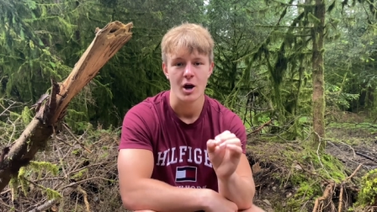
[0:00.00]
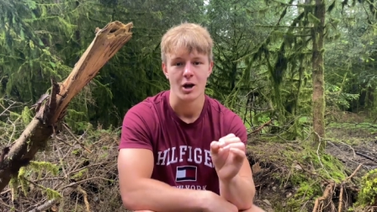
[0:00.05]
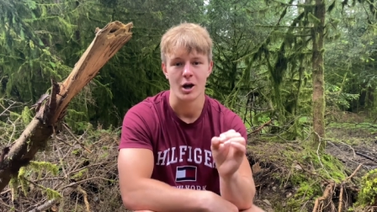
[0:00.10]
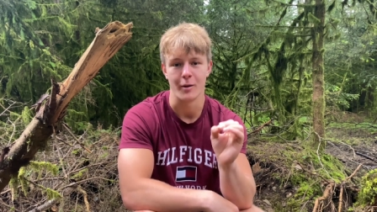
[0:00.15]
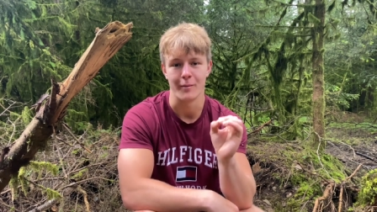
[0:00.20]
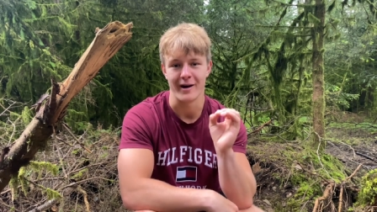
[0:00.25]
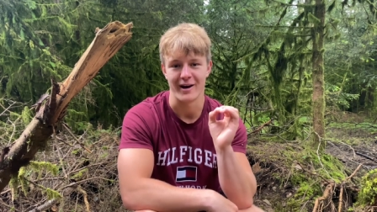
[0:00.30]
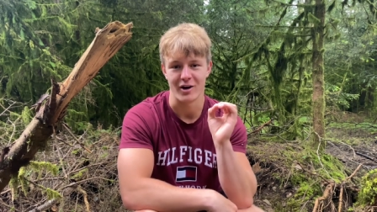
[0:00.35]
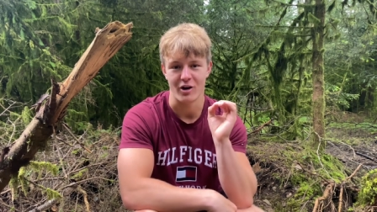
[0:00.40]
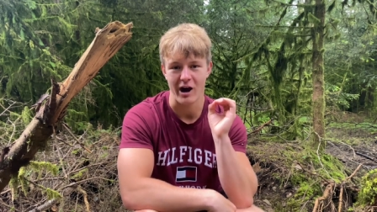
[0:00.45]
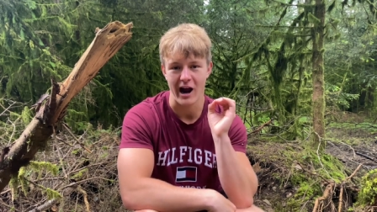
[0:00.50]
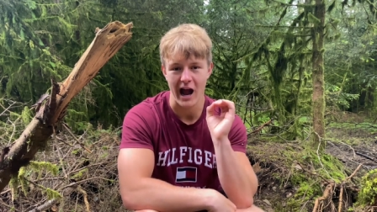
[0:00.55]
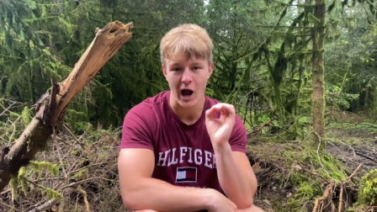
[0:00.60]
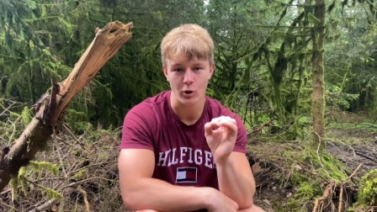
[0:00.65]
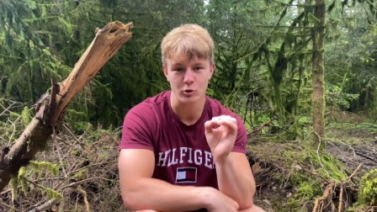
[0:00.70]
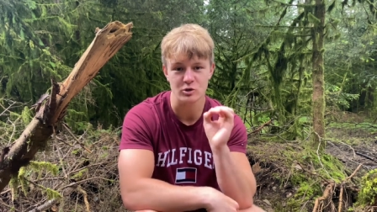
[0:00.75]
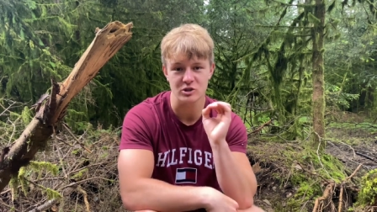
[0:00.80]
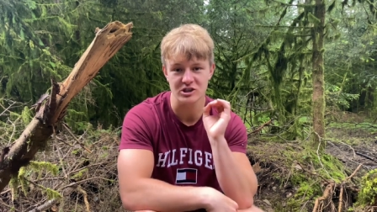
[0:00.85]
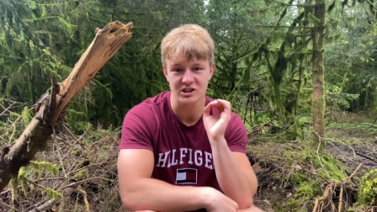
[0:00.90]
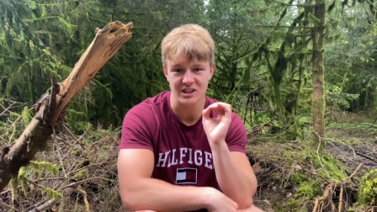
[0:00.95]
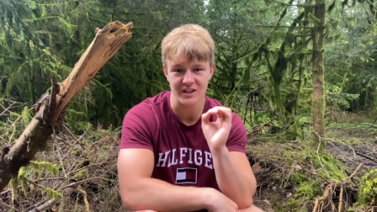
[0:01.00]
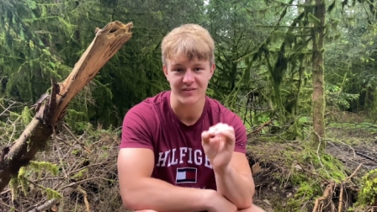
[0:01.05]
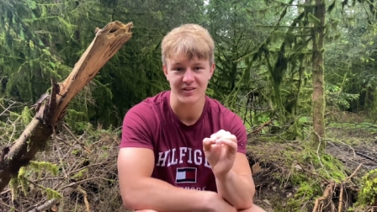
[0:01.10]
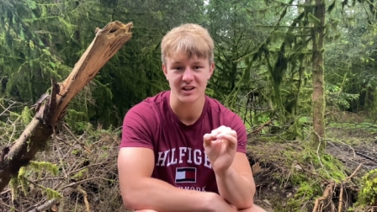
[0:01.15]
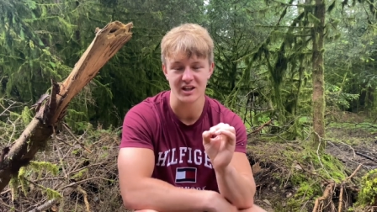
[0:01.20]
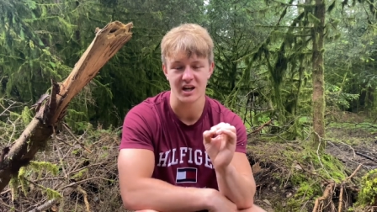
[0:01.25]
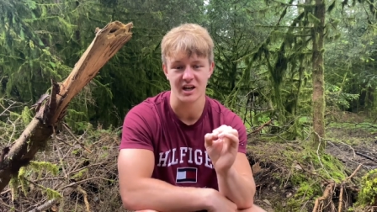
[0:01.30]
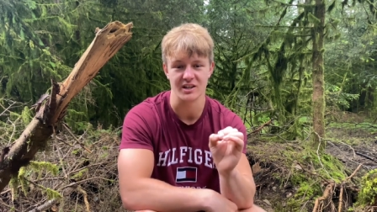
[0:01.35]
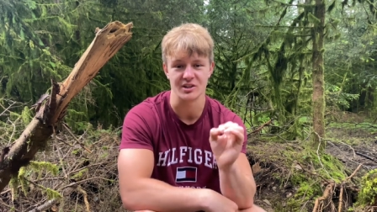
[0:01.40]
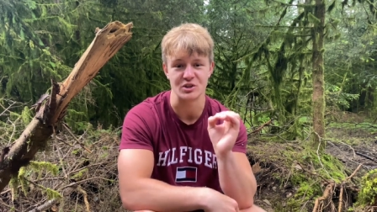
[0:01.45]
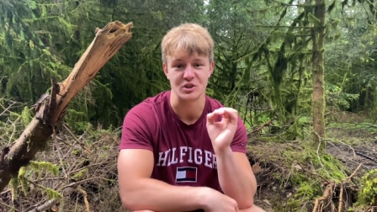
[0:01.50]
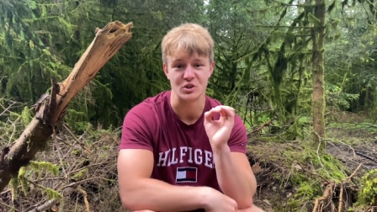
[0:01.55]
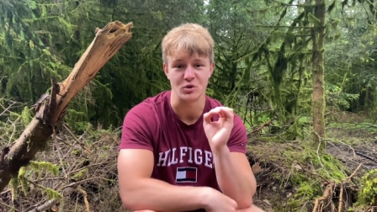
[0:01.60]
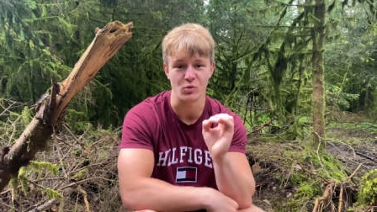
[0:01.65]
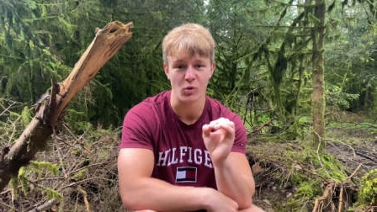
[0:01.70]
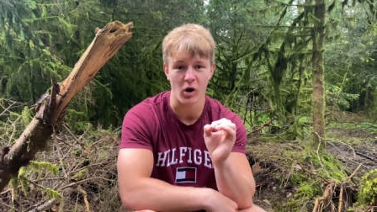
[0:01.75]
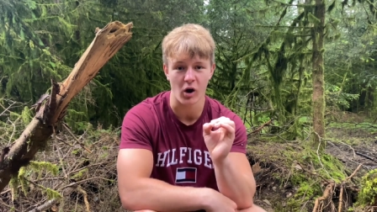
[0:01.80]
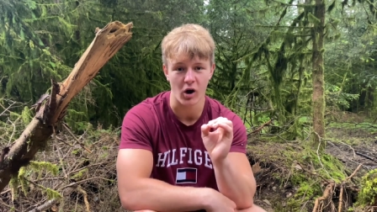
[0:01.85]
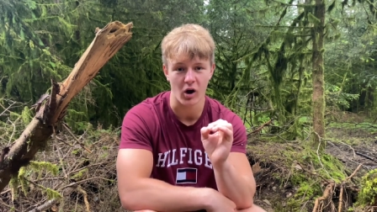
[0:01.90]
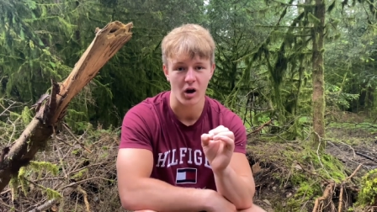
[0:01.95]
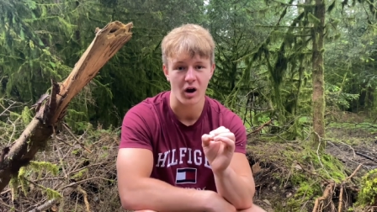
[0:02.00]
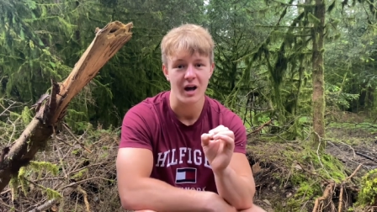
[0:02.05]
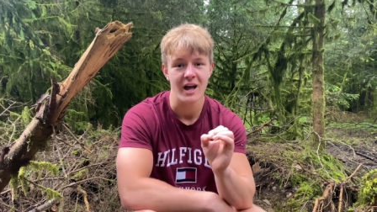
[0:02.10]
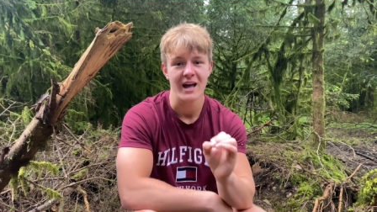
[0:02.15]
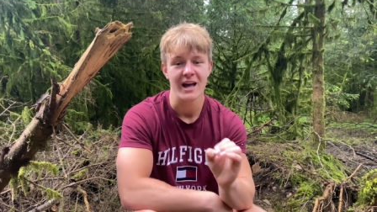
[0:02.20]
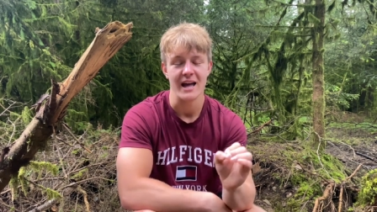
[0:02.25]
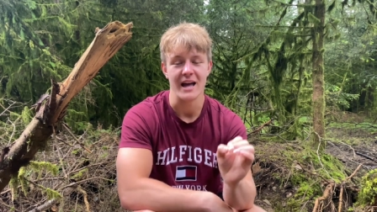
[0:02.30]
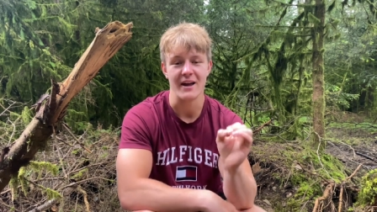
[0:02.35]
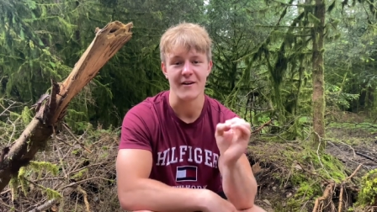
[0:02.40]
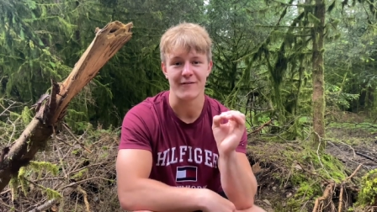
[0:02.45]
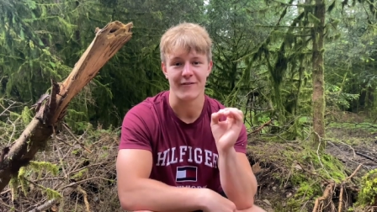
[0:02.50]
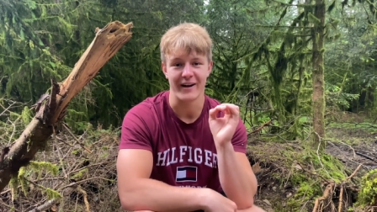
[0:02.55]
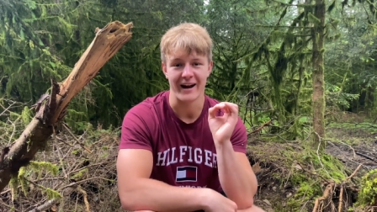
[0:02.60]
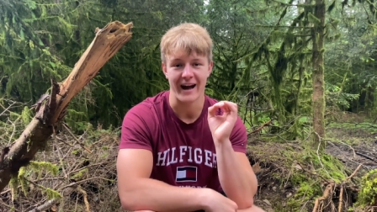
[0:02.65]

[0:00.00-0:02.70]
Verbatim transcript: No matter how civilized you are, if I